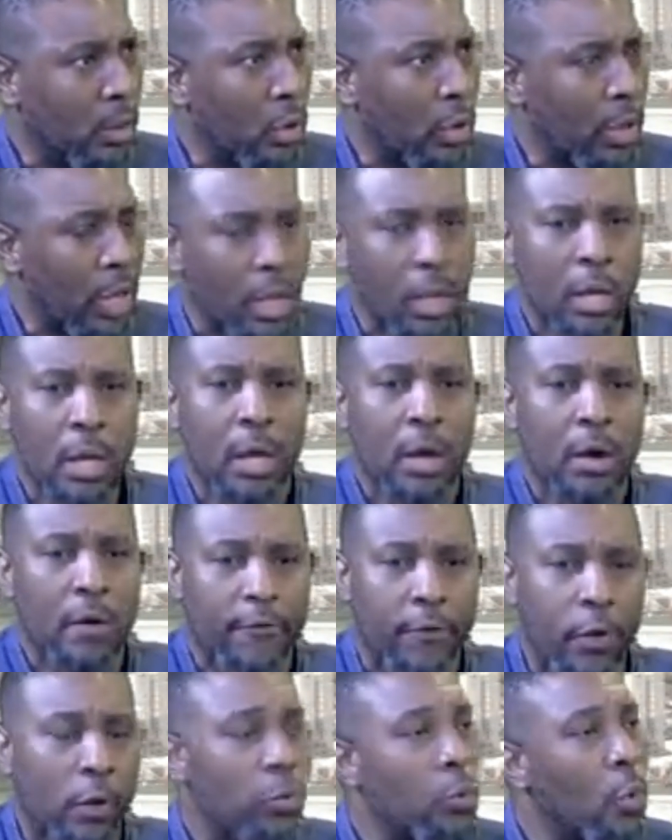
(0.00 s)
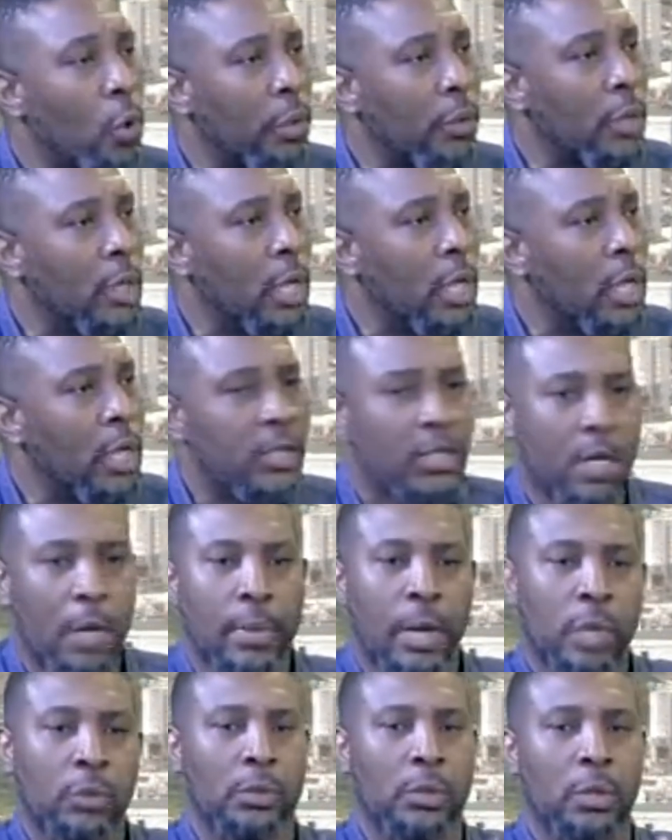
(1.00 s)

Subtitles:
Okay. Fourth one is about